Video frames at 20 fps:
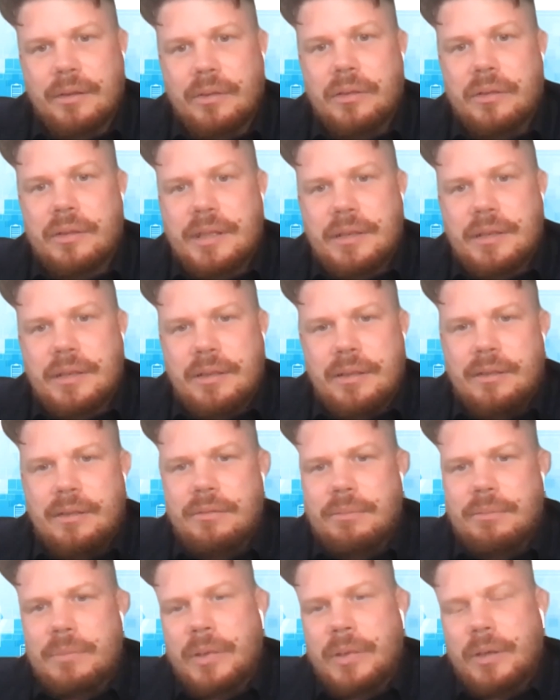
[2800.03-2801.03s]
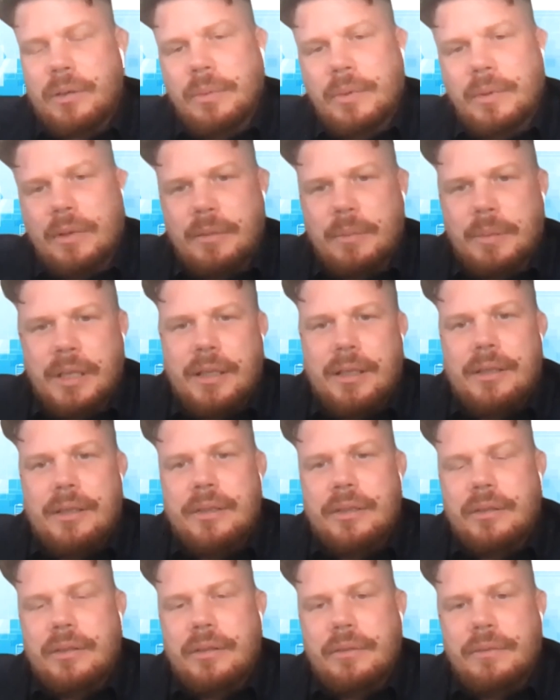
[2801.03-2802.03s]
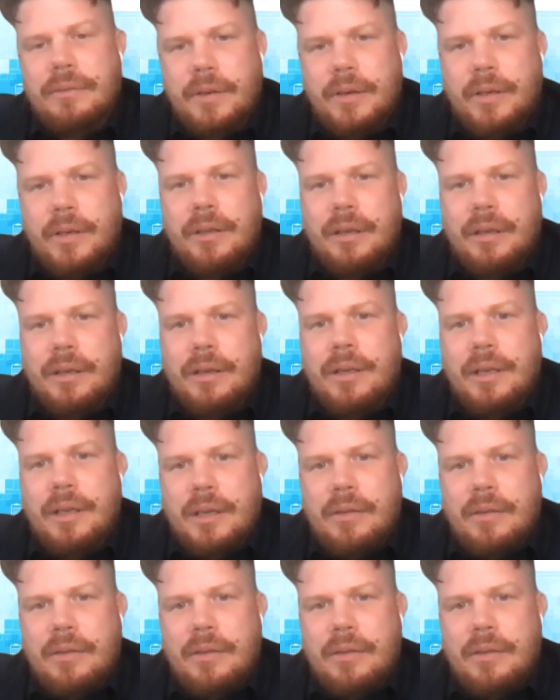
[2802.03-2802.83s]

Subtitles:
look to probably do further